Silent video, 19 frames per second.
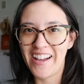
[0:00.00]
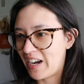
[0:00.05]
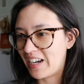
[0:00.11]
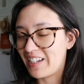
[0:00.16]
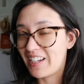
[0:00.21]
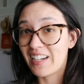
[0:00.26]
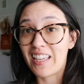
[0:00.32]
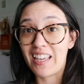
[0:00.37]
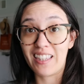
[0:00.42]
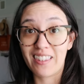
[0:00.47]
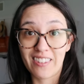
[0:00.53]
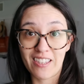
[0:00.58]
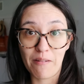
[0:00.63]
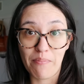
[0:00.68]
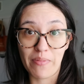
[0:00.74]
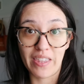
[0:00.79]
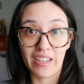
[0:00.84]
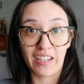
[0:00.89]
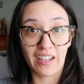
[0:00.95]
But I did get
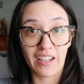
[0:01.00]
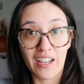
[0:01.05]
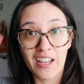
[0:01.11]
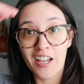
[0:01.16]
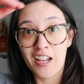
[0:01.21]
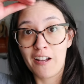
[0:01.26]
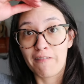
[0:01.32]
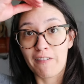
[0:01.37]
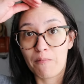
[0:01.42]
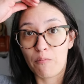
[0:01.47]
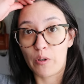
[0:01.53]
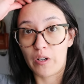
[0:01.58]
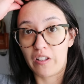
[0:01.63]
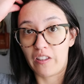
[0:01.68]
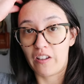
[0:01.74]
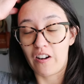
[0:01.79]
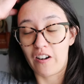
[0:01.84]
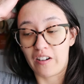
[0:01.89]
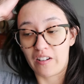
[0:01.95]
something from one
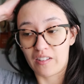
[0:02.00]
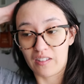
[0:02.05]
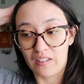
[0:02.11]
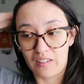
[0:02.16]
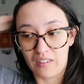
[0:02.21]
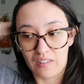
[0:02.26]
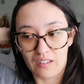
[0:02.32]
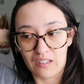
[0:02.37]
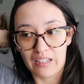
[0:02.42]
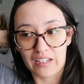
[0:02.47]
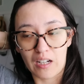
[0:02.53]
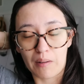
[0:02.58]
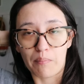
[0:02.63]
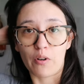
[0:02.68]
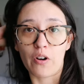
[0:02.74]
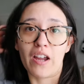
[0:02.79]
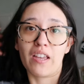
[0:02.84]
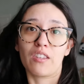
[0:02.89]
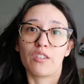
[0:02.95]
of the artisans, like a
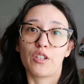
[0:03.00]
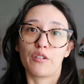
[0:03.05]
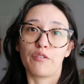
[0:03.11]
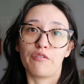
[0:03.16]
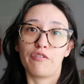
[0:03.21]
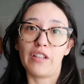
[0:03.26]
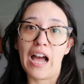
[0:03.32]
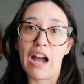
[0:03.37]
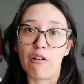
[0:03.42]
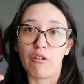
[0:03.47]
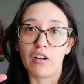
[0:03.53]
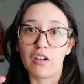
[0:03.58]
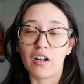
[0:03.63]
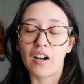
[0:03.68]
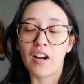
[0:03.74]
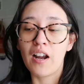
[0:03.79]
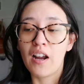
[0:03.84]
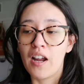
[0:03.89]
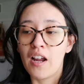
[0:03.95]
pressed
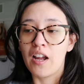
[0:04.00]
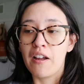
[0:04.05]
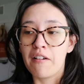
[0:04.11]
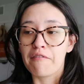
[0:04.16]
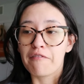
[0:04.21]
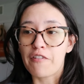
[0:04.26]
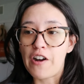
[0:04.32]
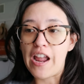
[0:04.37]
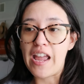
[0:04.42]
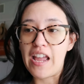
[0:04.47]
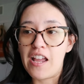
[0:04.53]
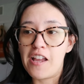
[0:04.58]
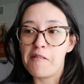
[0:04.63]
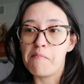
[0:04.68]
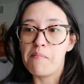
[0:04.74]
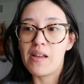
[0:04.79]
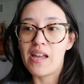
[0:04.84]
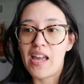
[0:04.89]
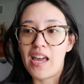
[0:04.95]
flower
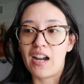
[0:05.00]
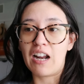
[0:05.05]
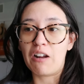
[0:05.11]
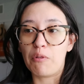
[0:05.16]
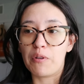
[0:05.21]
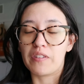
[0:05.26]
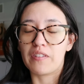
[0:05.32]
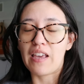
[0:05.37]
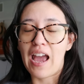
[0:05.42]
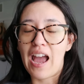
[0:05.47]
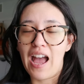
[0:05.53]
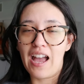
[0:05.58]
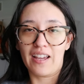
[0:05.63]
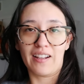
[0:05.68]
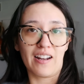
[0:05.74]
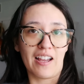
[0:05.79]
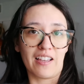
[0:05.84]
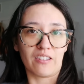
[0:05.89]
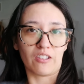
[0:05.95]
frame, and I was
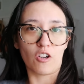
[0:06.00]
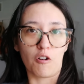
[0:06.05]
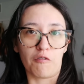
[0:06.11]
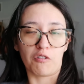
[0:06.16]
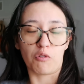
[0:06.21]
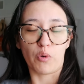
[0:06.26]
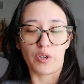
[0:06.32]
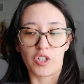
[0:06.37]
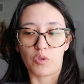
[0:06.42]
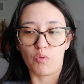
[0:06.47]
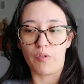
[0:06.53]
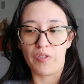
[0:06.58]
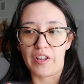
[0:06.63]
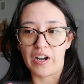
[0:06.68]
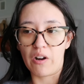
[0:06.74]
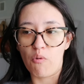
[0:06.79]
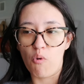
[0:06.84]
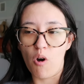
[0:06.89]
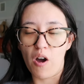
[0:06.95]
agonizing over which one
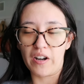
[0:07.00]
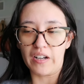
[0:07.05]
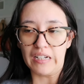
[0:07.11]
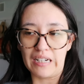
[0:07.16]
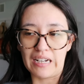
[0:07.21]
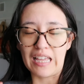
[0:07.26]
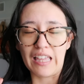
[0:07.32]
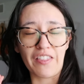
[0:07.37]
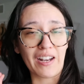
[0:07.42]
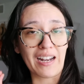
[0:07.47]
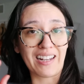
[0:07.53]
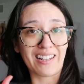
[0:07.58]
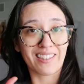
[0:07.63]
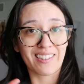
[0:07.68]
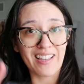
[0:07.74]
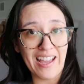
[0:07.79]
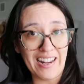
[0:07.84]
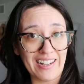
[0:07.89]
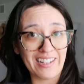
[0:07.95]
that I wanted, and then I
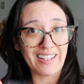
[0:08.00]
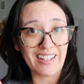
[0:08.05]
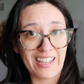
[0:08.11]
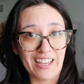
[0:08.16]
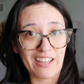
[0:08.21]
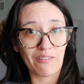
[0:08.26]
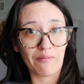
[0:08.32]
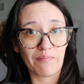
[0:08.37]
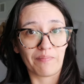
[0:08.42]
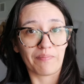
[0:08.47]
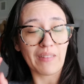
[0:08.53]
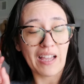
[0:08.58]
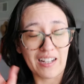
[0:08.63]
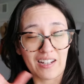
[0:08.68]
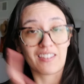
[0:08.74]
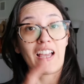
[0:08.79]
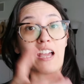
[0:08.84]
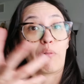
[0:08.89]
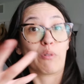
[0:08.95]
decided
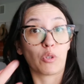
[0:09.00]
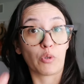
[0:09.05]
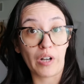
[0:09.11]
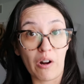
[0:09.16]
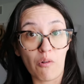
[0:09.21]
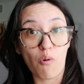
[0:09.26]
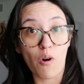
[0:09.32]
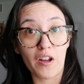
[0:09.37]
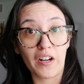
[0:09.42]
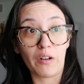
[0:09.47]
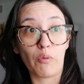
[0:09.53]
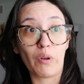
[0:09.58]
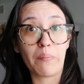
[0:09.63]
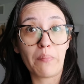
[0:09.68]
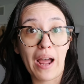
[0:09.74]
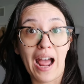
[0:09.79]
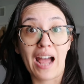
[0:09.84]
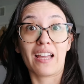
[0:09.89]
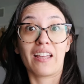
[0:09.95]
which one I wanted,
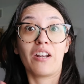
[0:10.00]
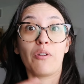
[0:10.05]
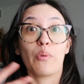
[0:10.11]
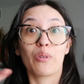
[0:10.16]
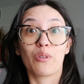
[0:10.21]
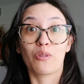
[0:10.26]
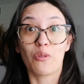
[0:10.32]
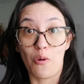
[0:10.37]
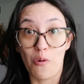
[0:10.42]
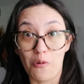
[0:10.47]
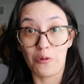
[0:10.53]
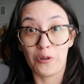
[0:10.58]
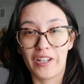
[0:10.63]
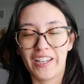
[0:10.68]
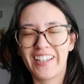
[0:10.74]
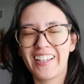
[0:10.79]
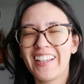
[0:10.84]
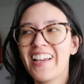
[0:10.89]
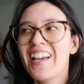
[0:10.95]
went back, and it was
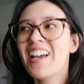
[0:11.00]
sold.